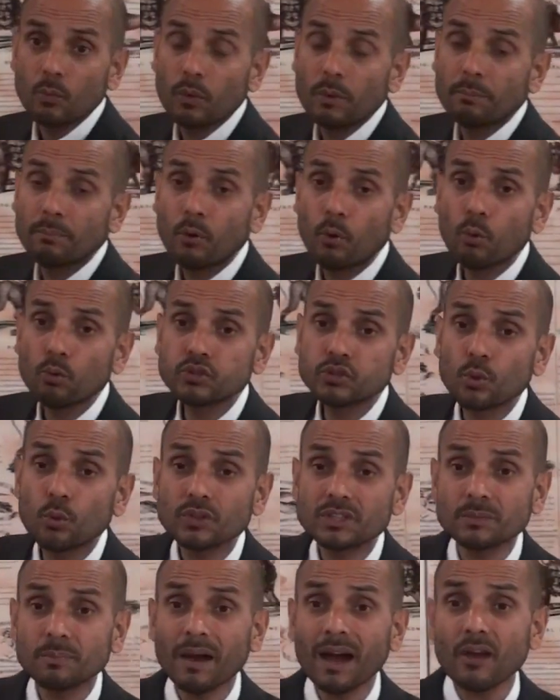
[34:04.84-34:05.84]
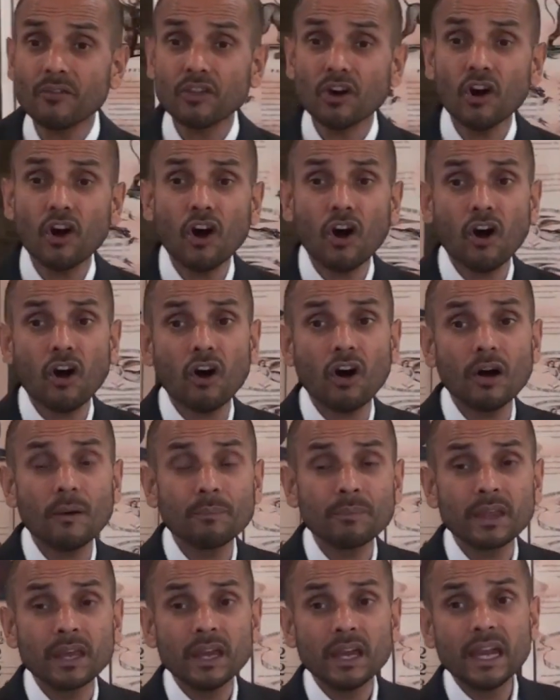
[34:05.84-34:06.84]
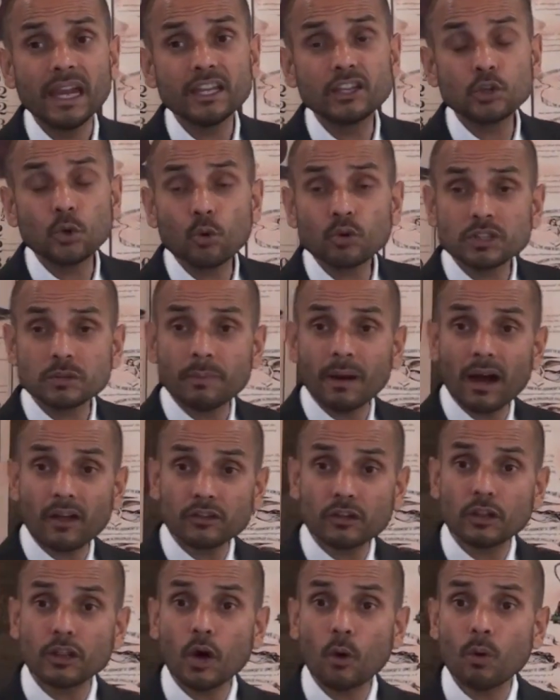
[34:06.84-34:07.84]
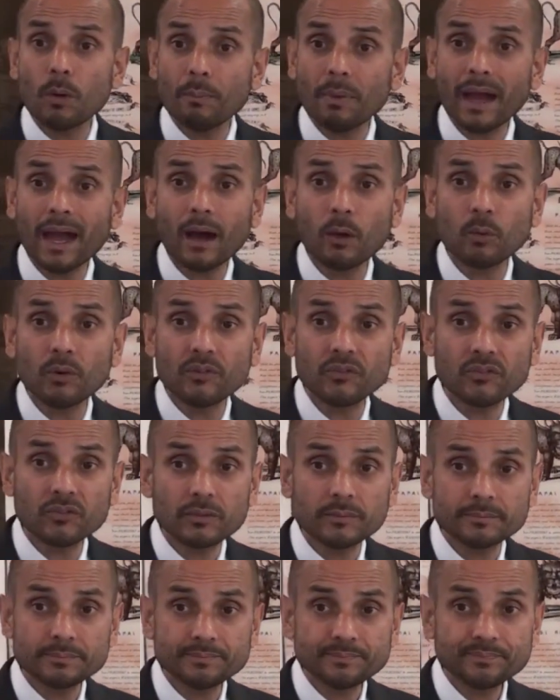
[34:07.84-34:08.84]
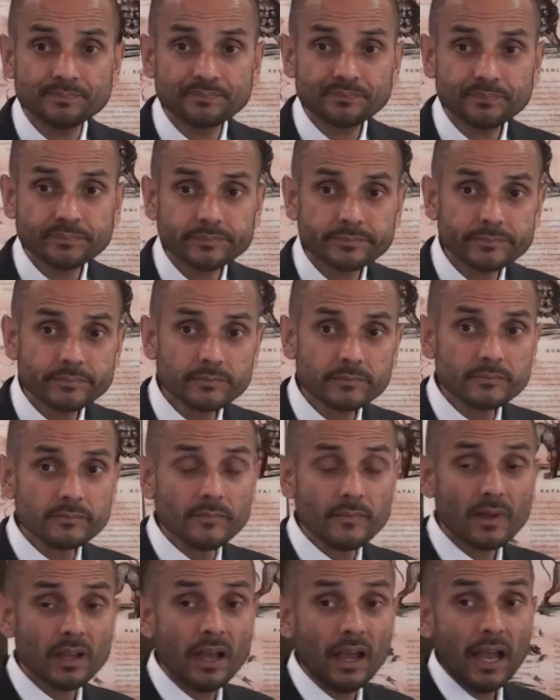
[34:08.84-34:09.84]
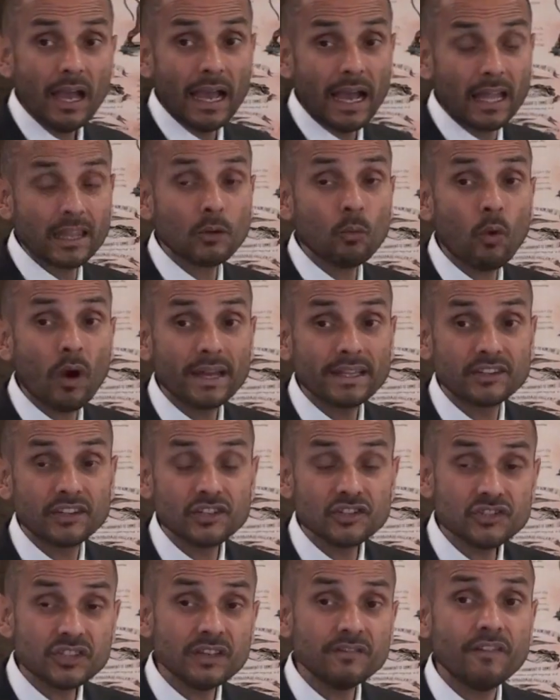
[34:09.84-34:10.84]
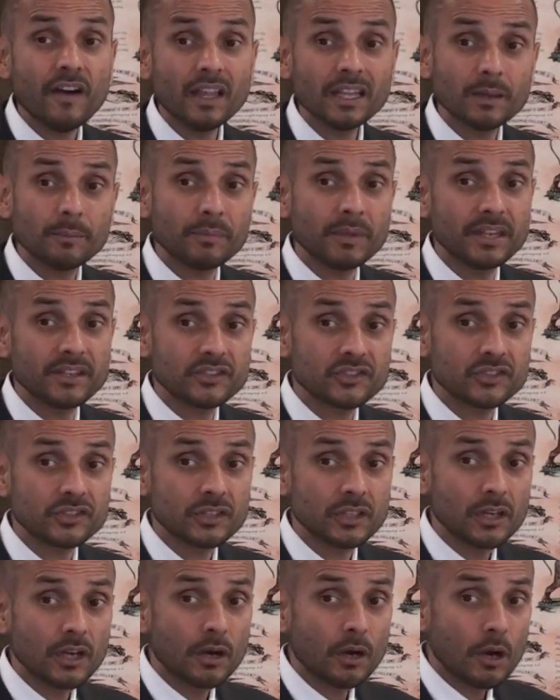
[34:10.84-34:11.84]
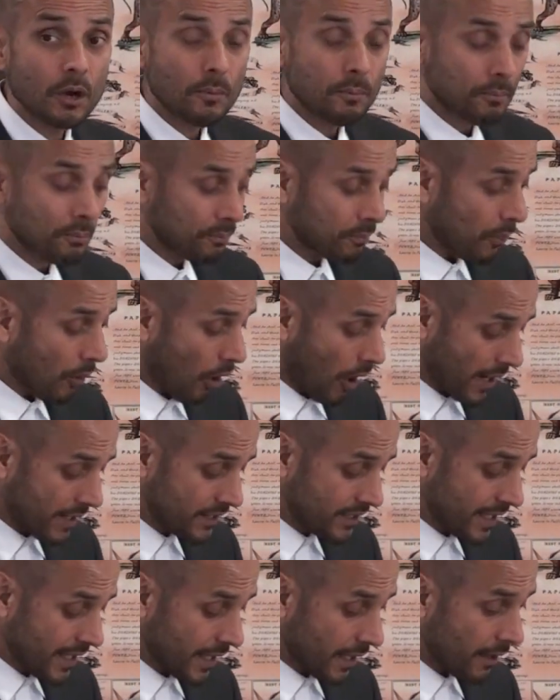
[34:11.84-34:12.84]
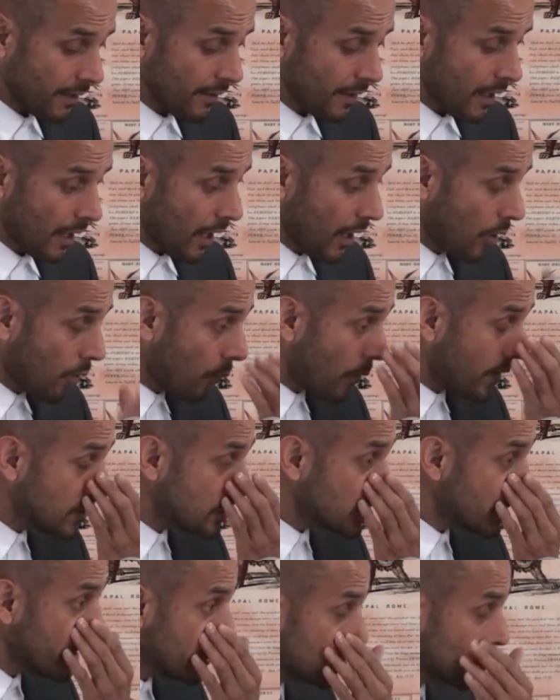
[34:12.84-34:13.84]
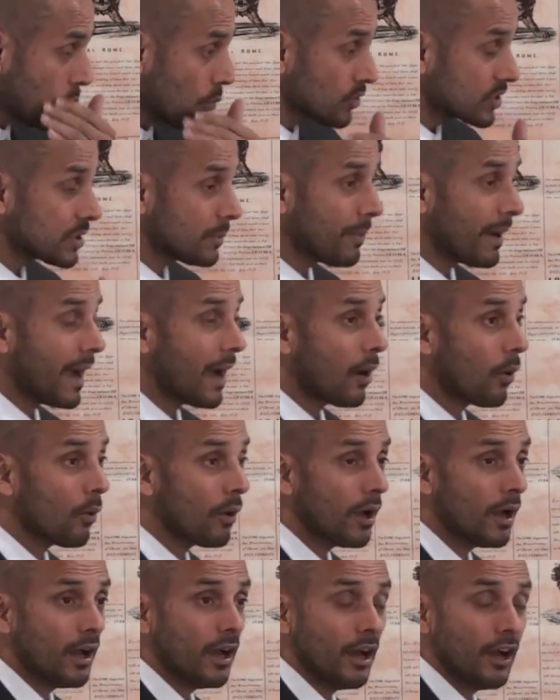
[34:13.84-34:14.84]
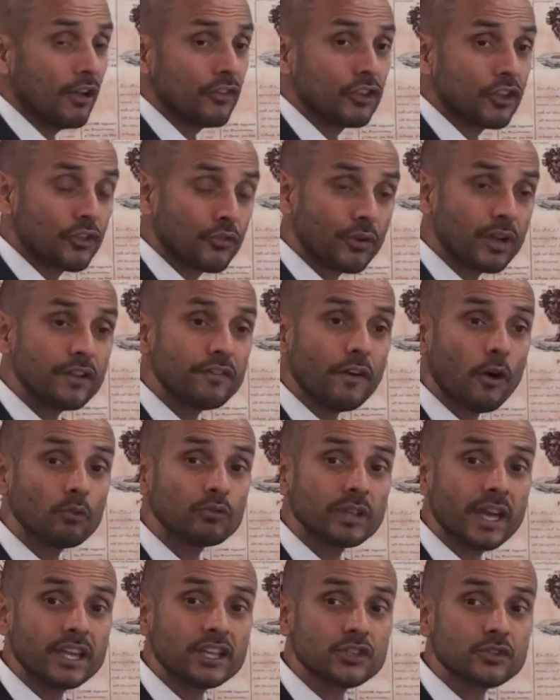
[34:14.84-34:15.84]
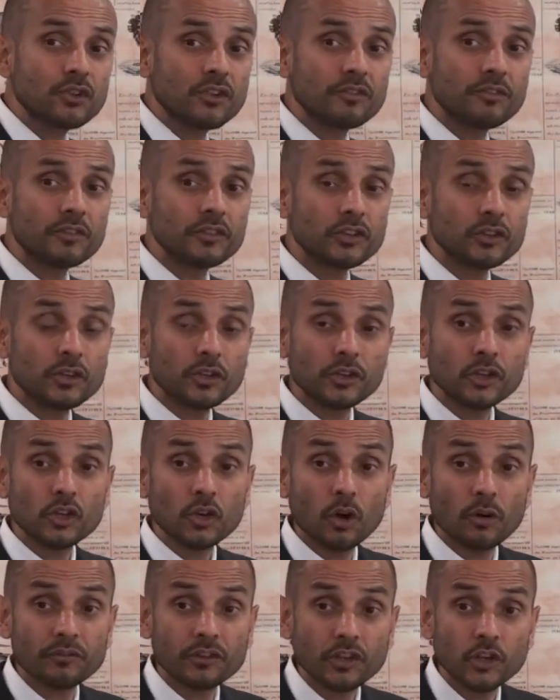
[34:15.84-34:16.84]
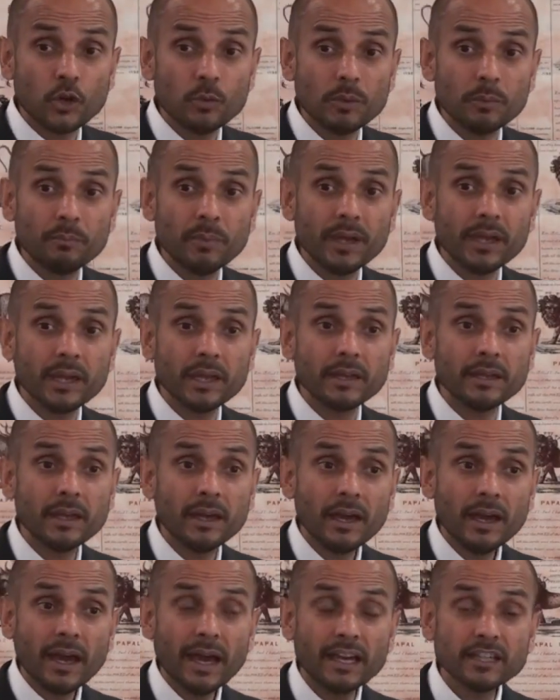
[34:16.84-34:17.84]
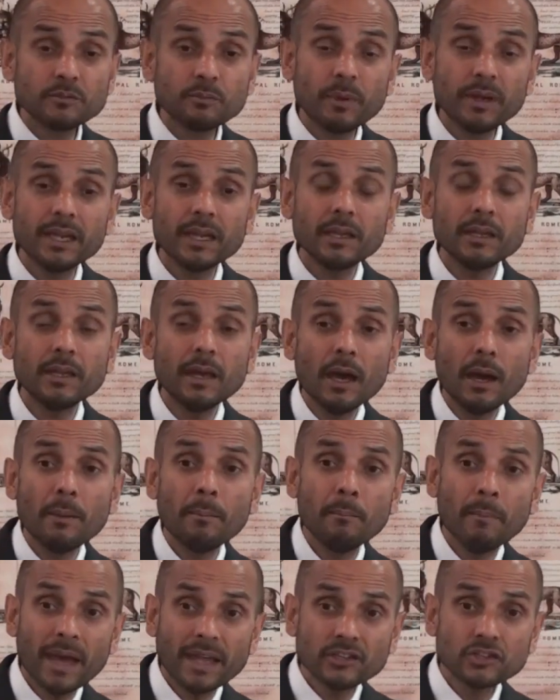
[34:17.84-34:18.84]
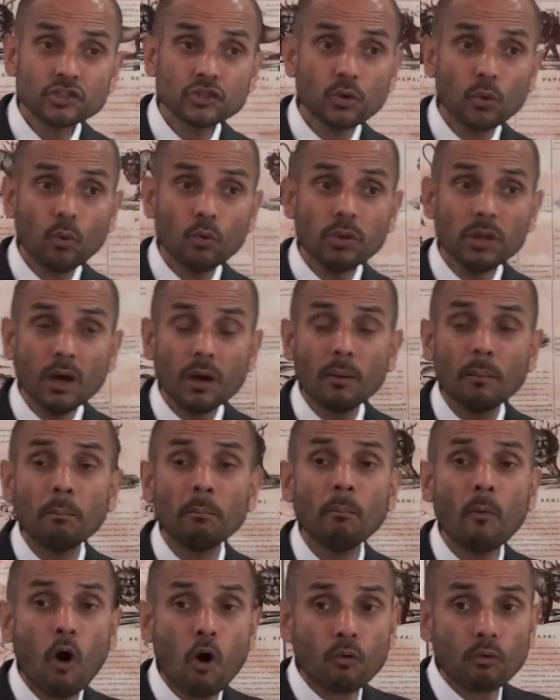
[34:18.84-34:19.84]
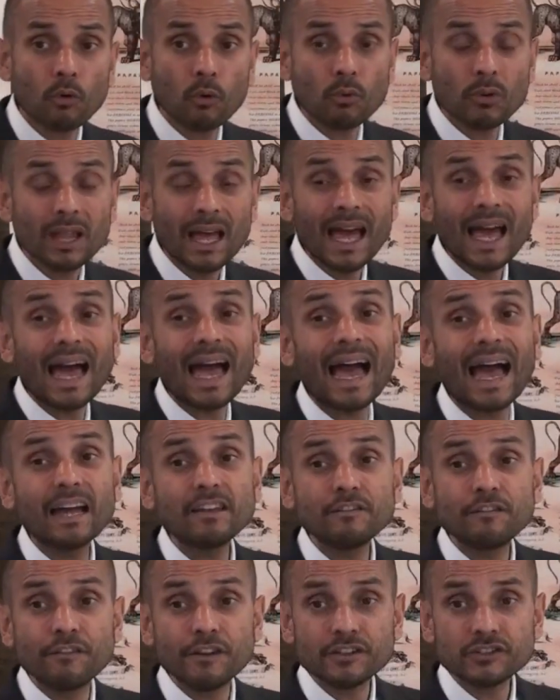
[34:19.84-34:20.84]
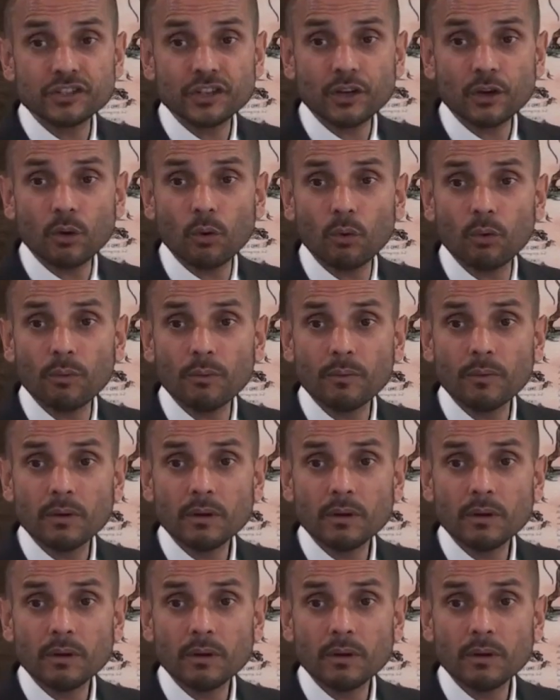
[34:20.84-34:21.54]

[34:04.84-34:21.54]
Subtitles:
When Paul talks about the heart, he talks about the lower powers. Ellen White does develop this idea when she talks about the threefold nature of the human being as being mental, moral, and physical.